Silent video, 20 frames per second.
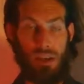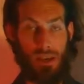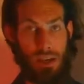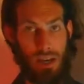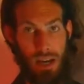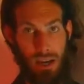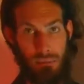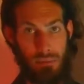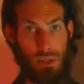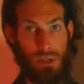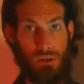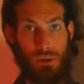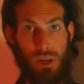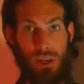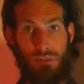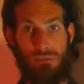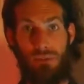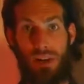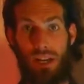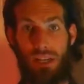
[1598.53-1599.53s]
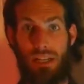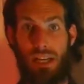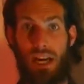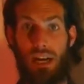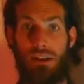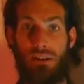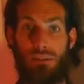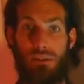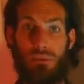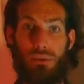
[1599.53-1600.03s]
I'm going to go ahead and write
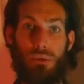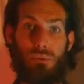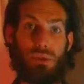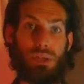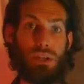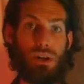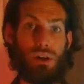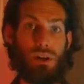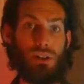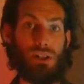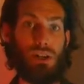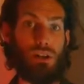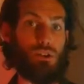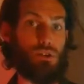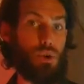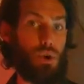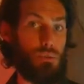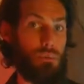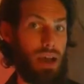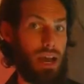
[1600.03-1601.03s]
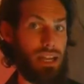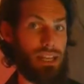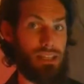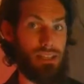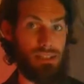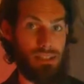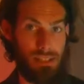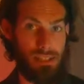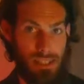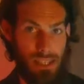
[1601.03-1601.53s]
down what we call a chromatic
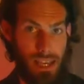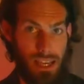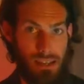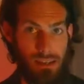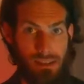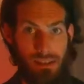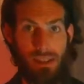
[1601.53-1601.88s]
scale.